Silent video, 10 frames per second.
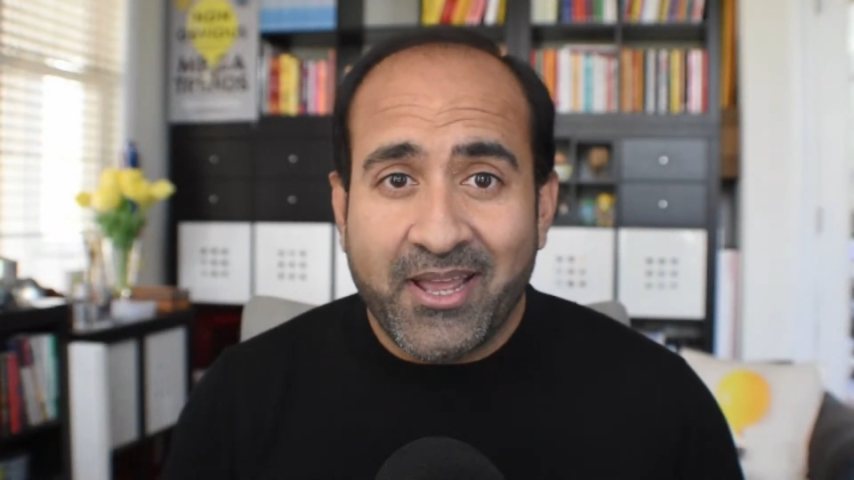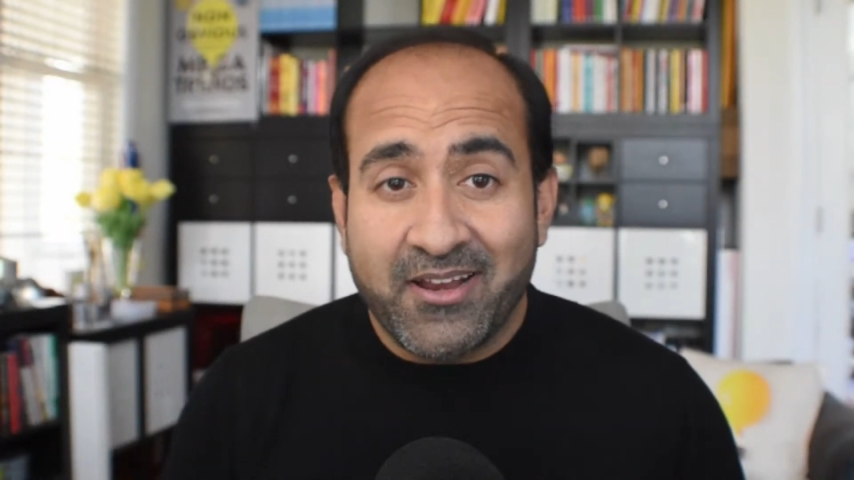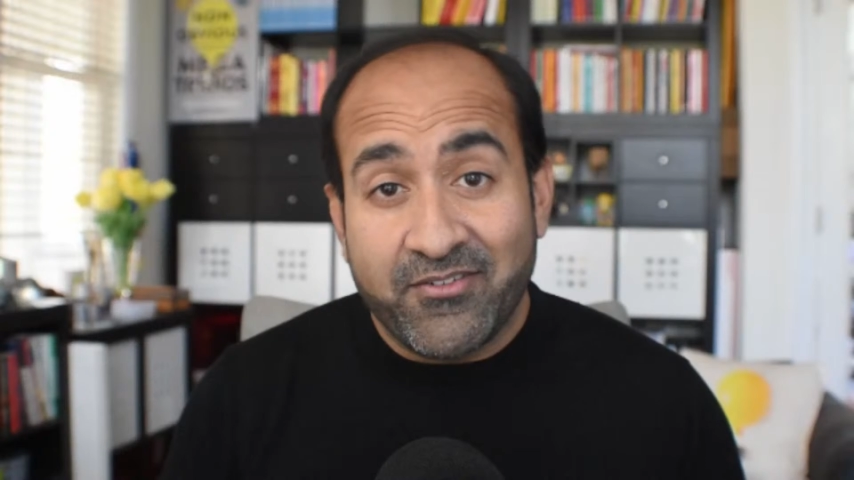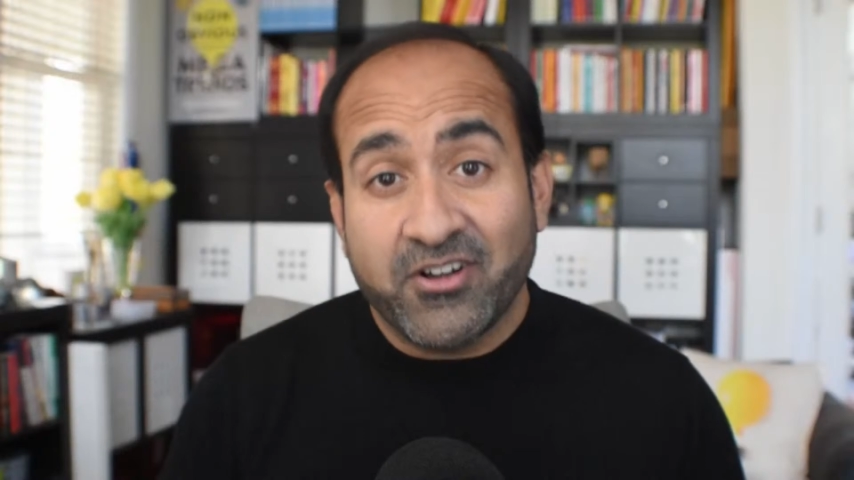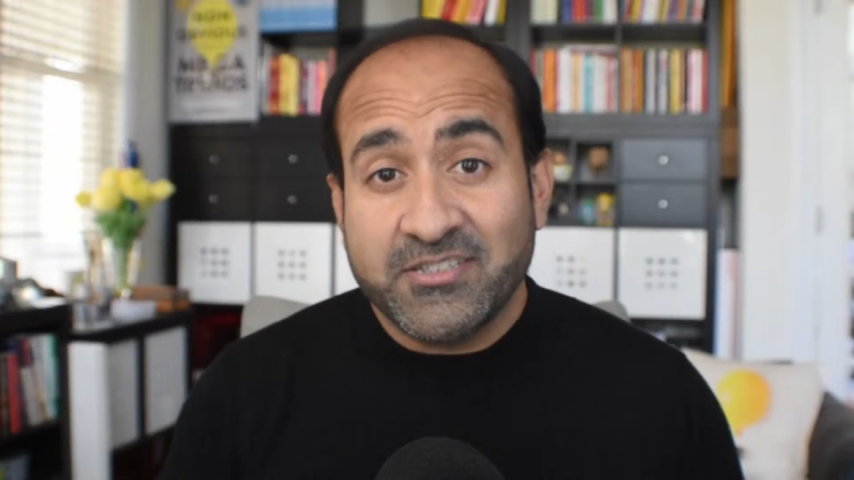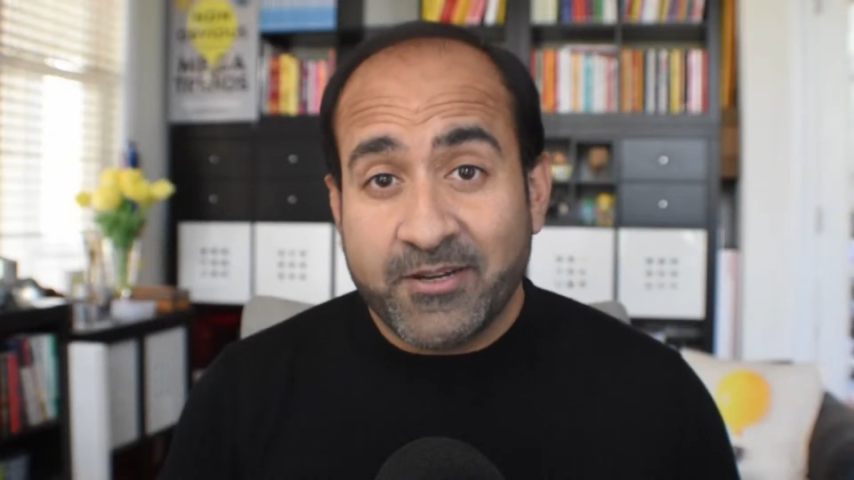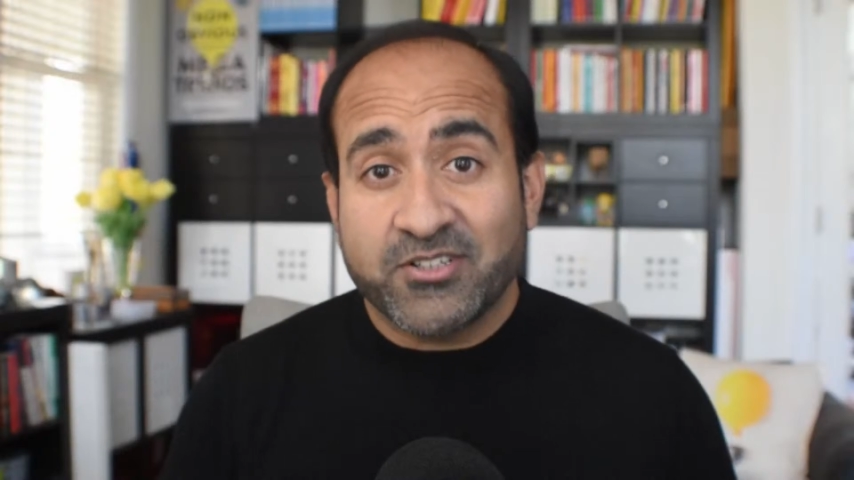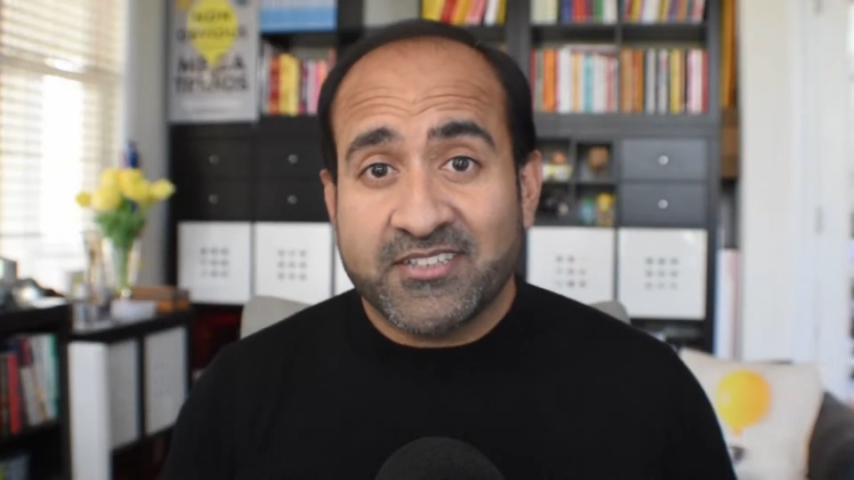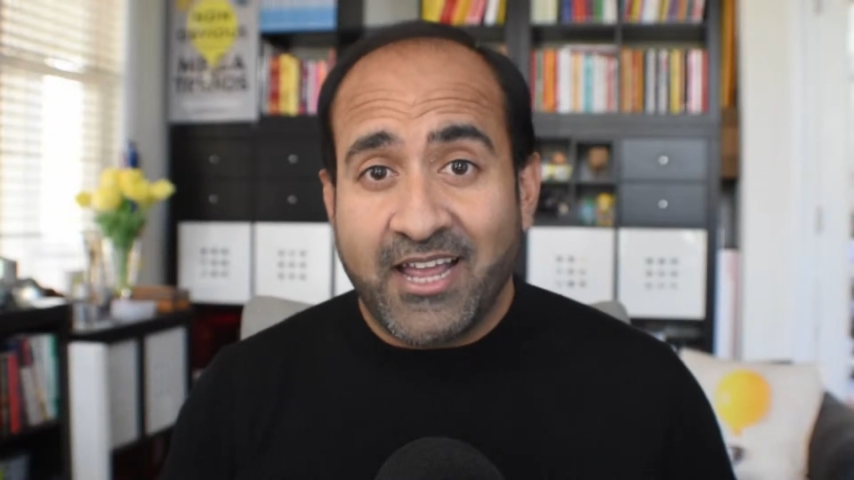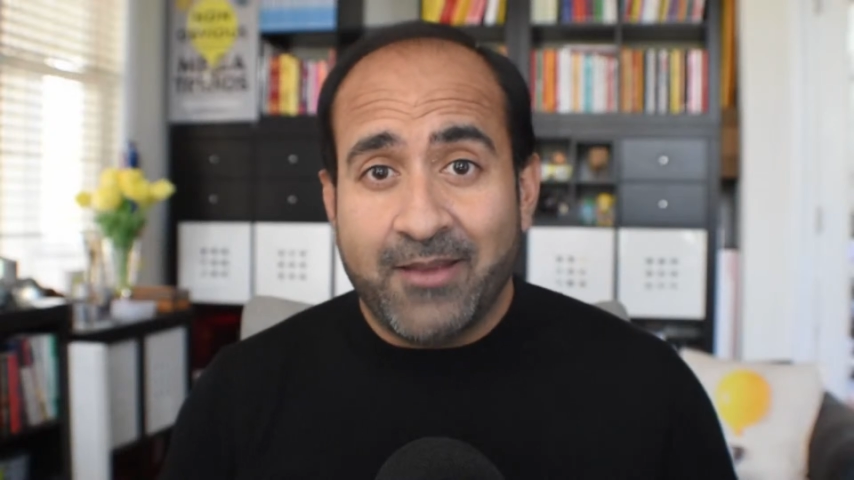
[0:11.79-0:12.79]
at a very
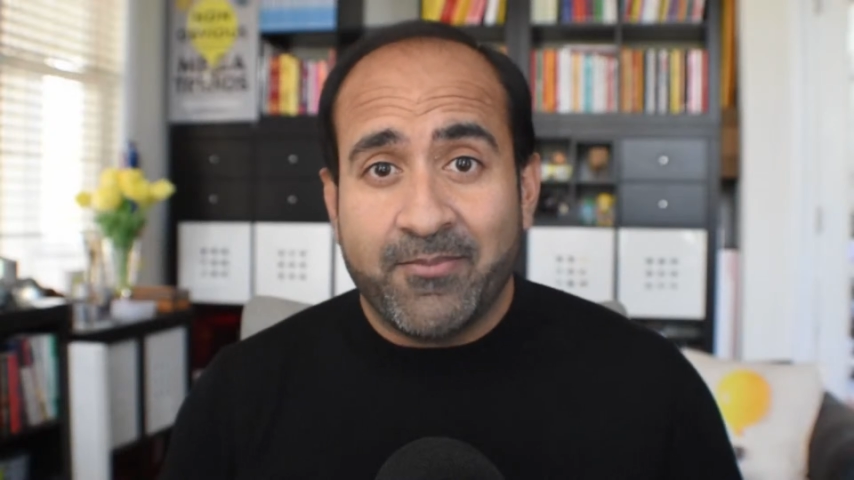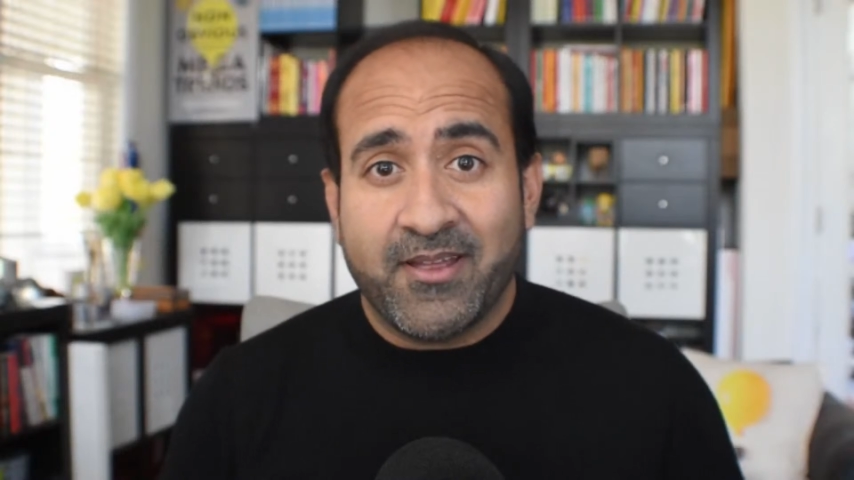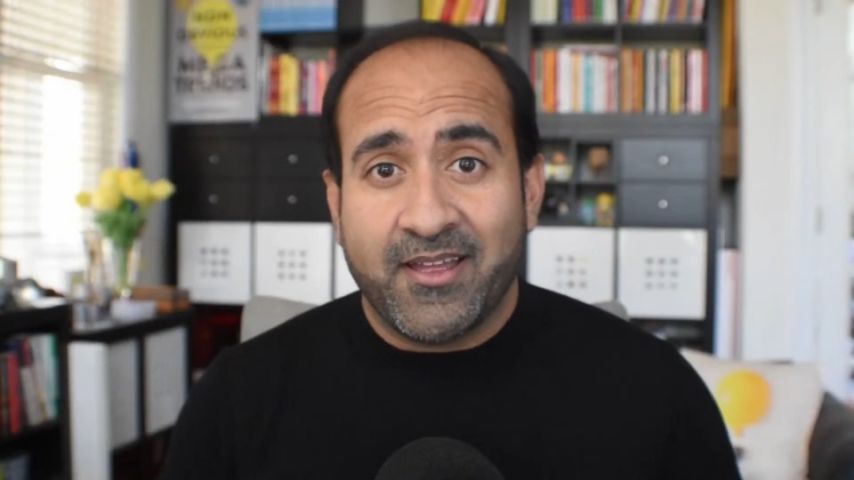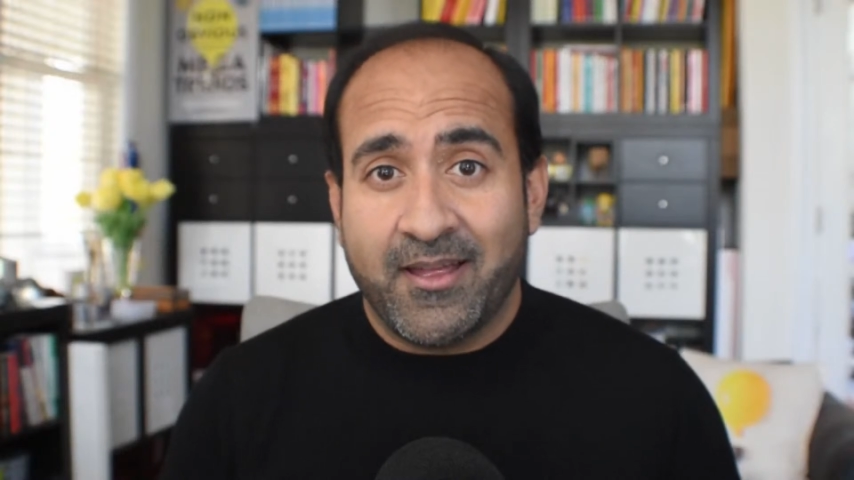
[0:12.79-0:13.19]
special time.